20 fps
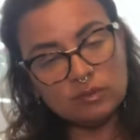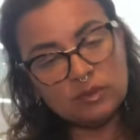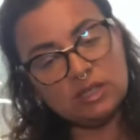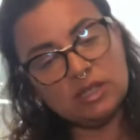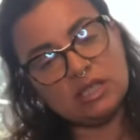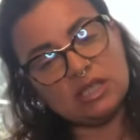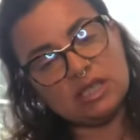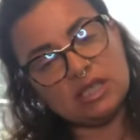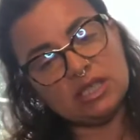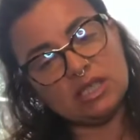
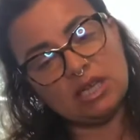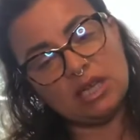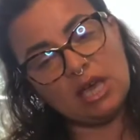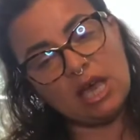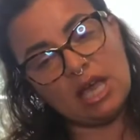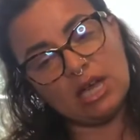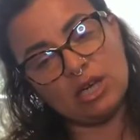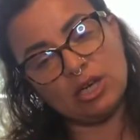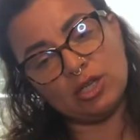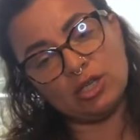Let's get
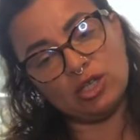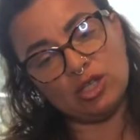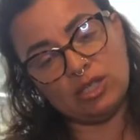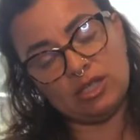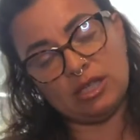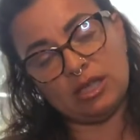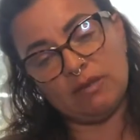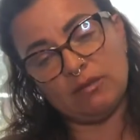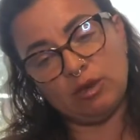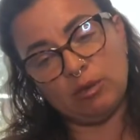to
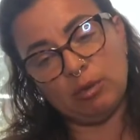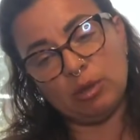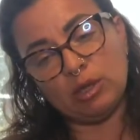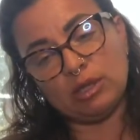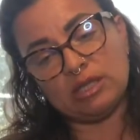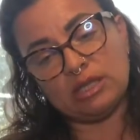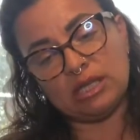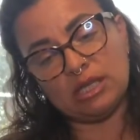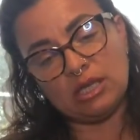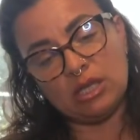energies of your
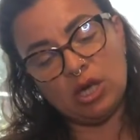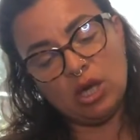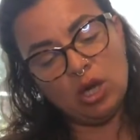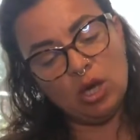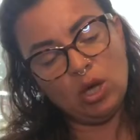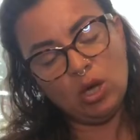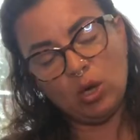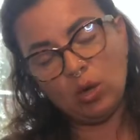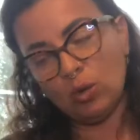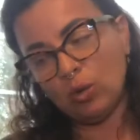person
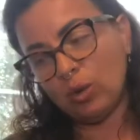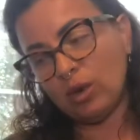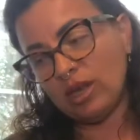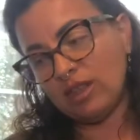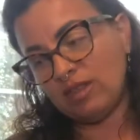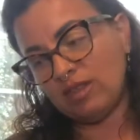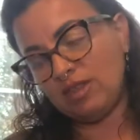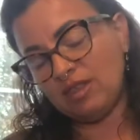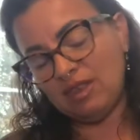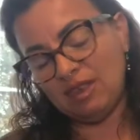
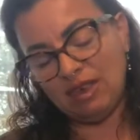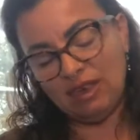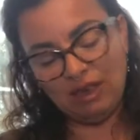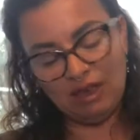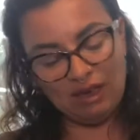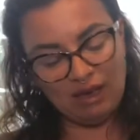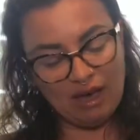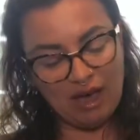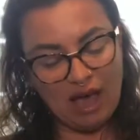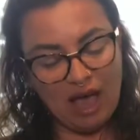with
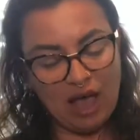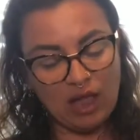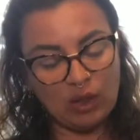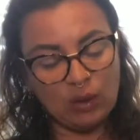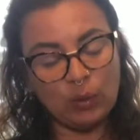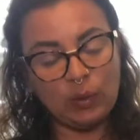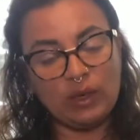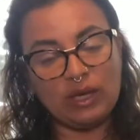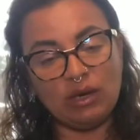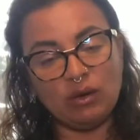the
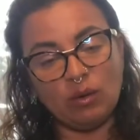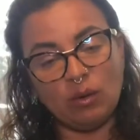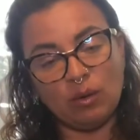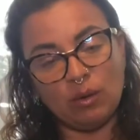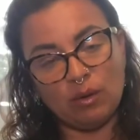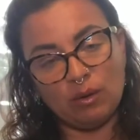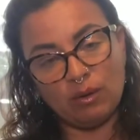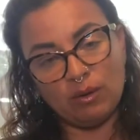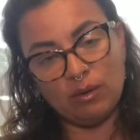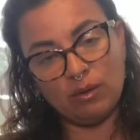Halloween
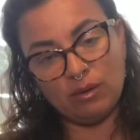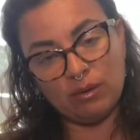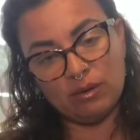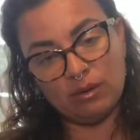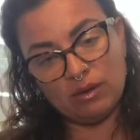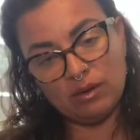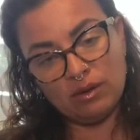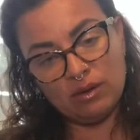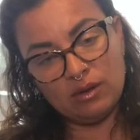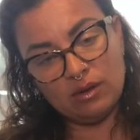Oracle.
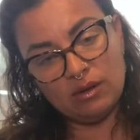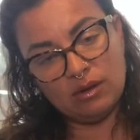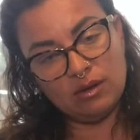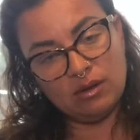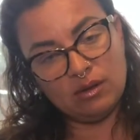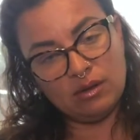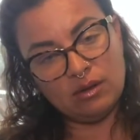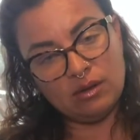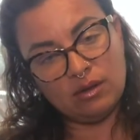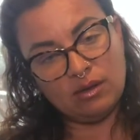
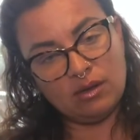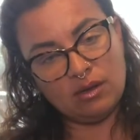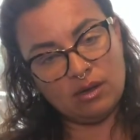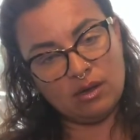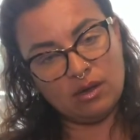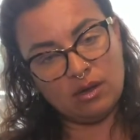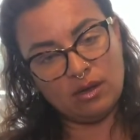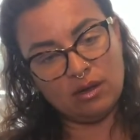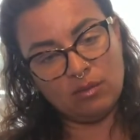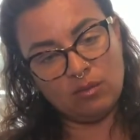
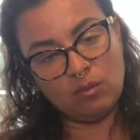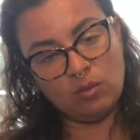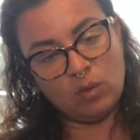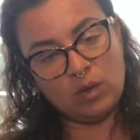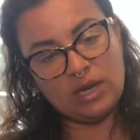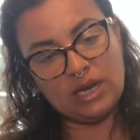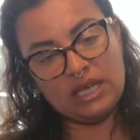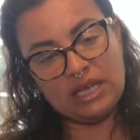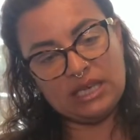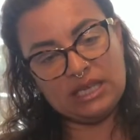
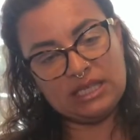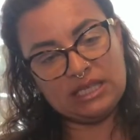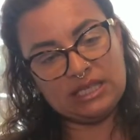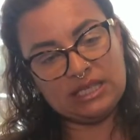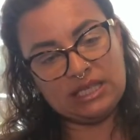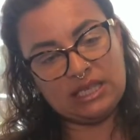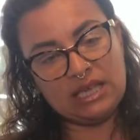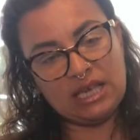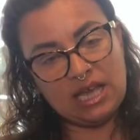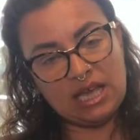What
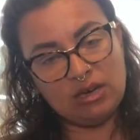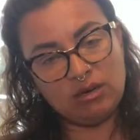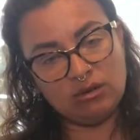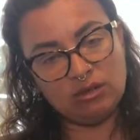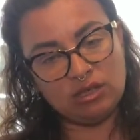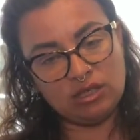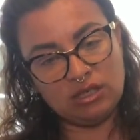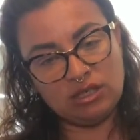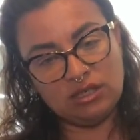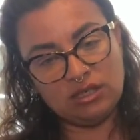is the
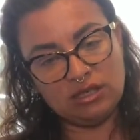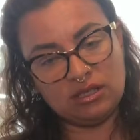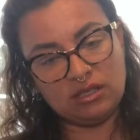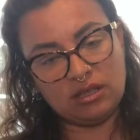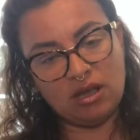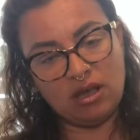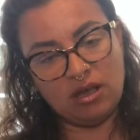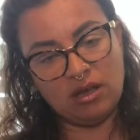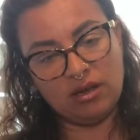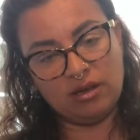energies
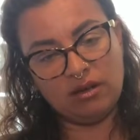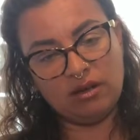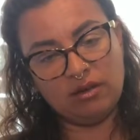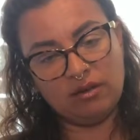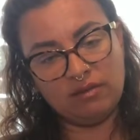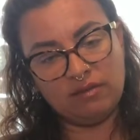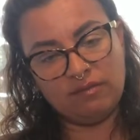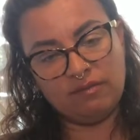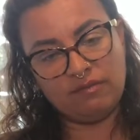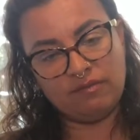
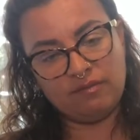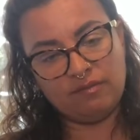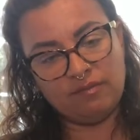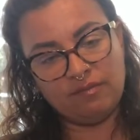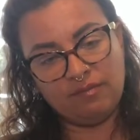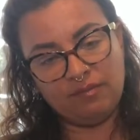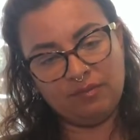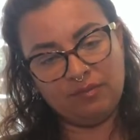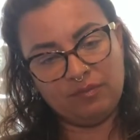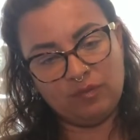of
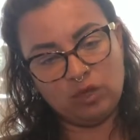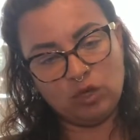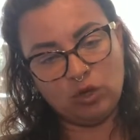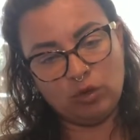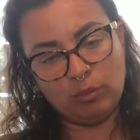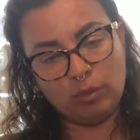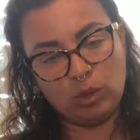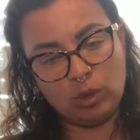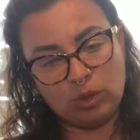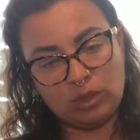
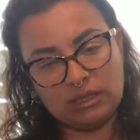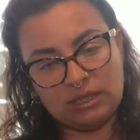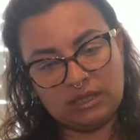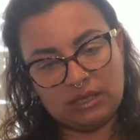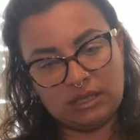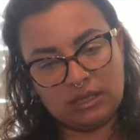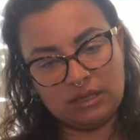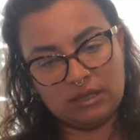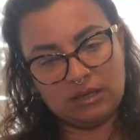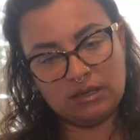your
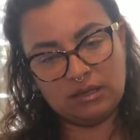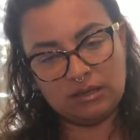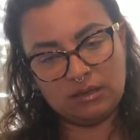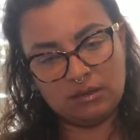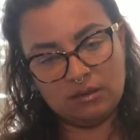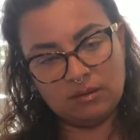person?